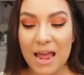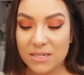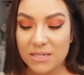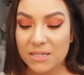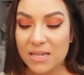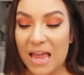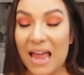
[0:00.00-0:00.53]

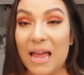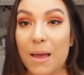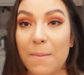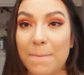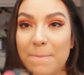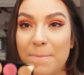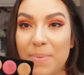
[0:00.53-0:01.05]
This is a
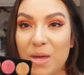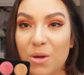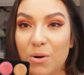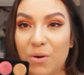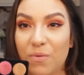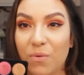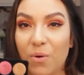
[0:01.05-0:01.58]

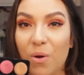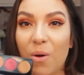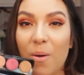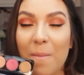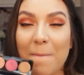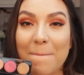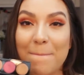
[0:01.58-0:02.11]

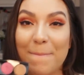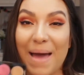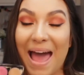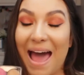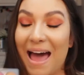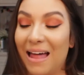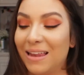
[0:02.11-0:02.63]
beautiful
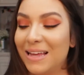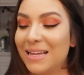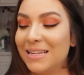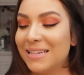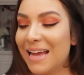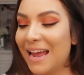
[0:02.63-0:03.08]
palette.